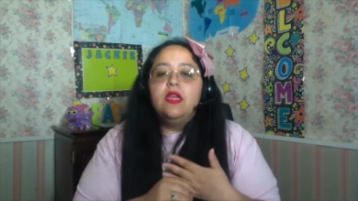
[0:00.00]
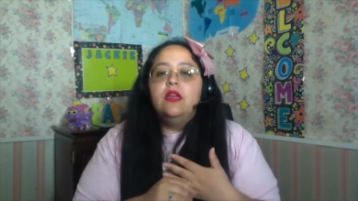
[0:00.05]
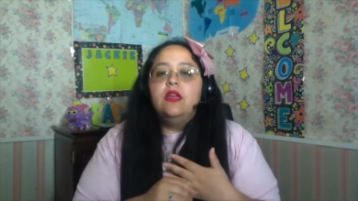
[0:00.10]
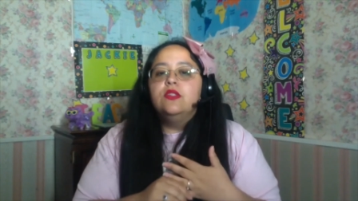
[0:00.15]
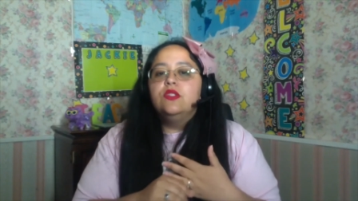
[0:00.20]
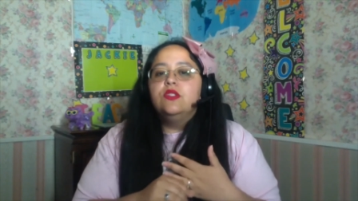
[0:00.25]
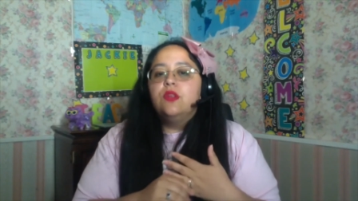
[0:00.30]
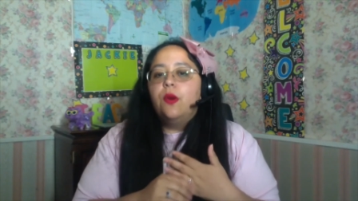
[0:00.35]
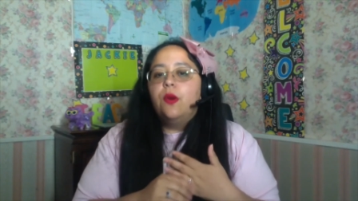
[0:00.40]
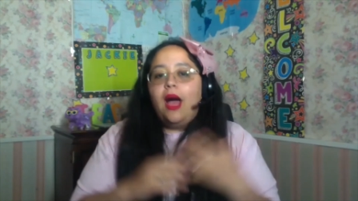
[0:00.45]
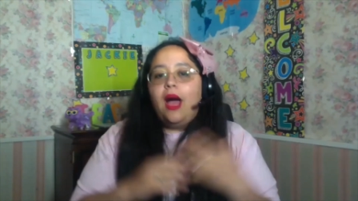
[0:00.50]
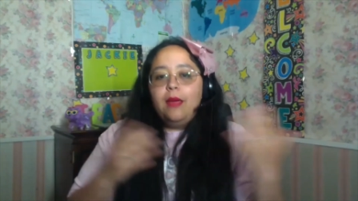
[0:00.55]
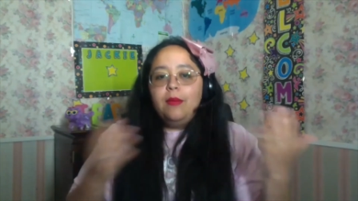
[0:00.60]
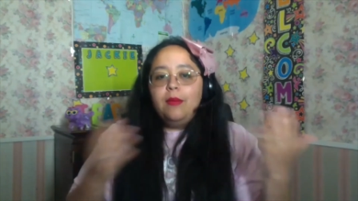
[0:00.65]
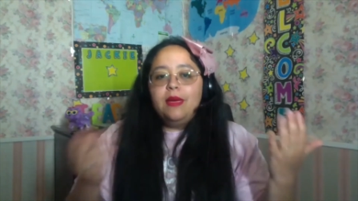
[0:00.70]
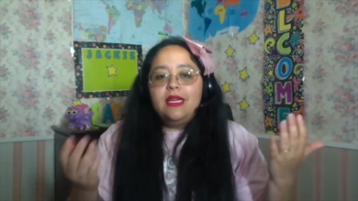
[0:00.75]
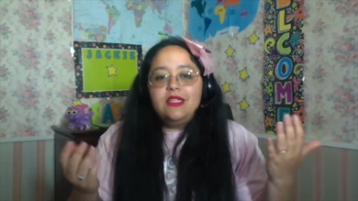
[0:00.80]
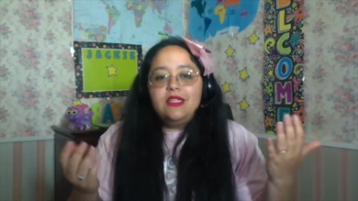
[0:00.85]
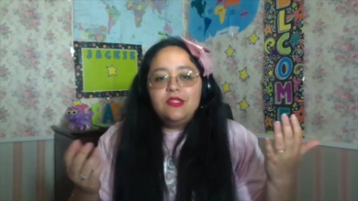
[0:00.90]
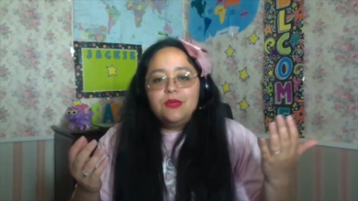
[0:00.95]
So I
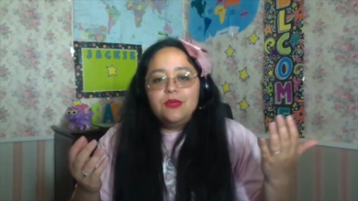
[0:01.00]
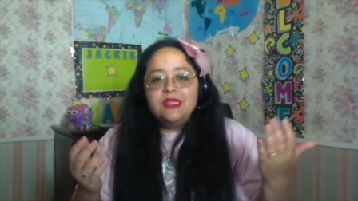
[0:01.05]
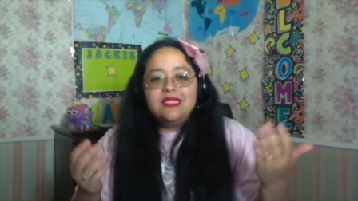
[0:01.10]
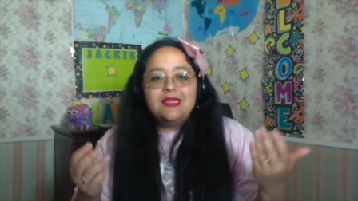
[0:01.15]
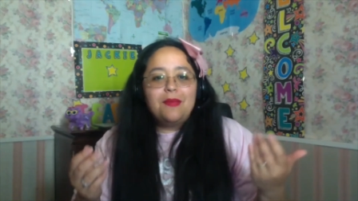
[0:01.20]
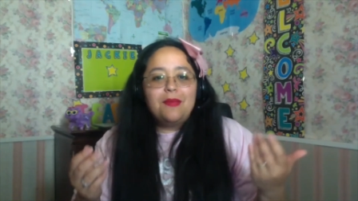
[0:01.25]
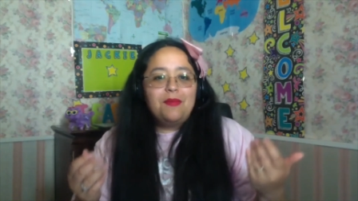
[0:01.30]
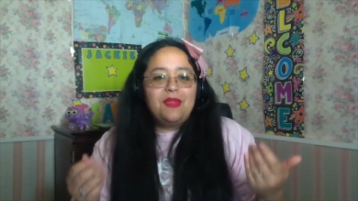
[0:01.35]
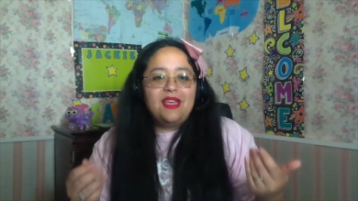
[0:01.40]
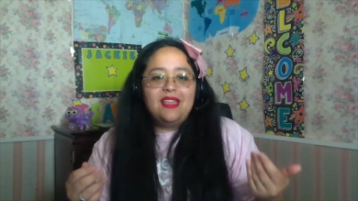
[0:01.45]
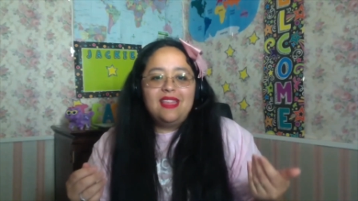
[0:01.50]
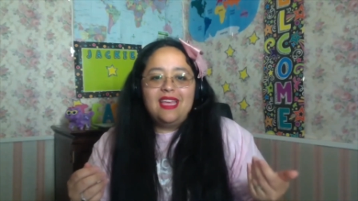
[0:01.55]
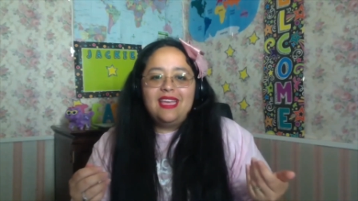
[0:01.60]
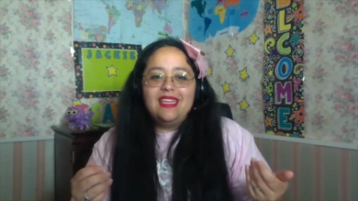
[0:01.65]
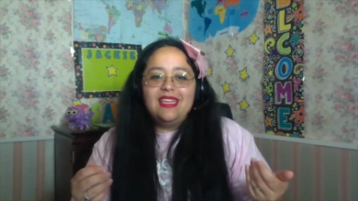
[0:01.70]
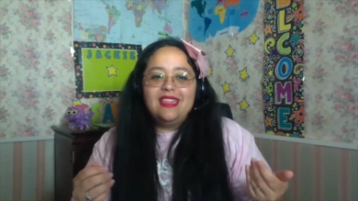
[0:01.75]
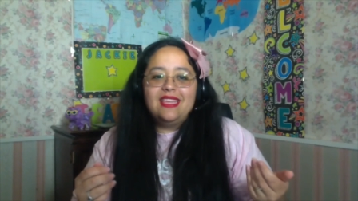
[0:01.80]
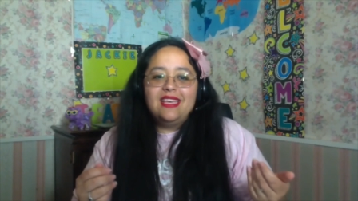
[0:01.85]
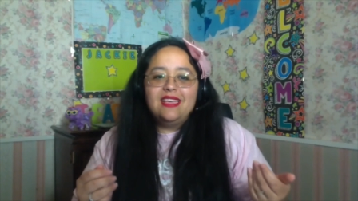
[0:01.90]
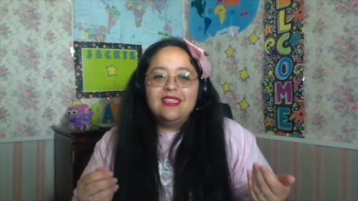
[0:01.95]
might do it something like
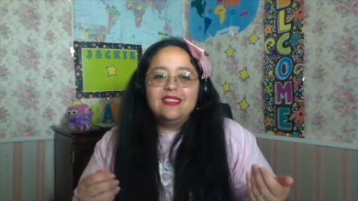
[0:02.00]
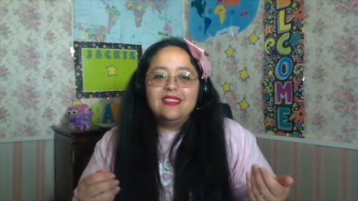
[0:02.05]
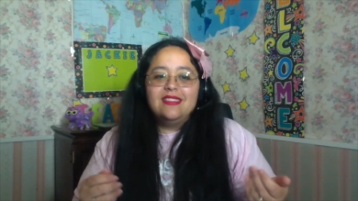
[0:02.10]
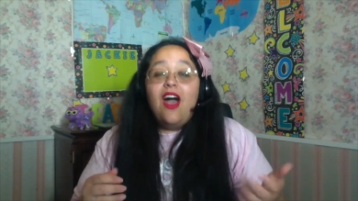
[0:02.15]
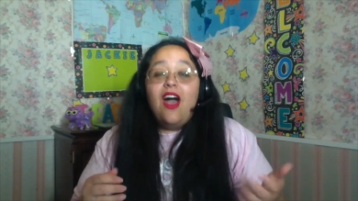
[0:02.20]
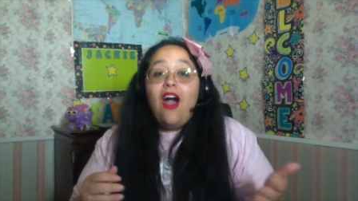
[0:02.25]
this.